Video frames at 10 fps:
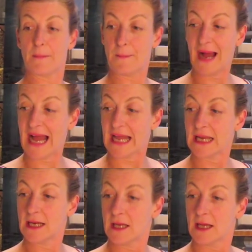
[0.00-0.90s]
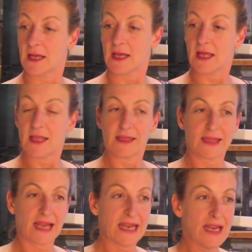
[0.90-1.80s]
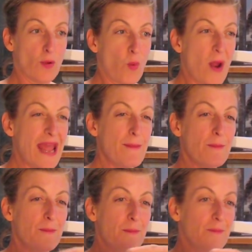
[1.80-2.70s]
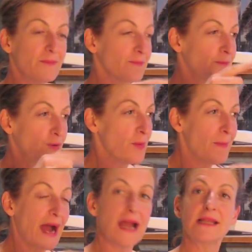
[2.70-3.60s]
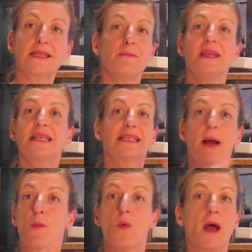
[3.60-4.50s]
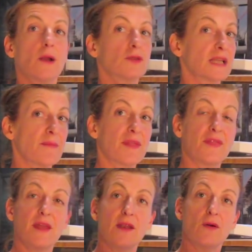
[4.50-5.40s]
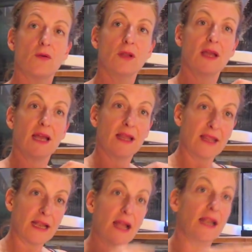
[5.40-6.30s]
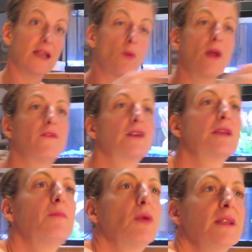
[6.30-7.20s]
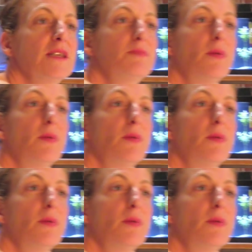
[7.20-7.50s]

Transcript: are mine that in a way reminds me someone or something or that in a way for example this is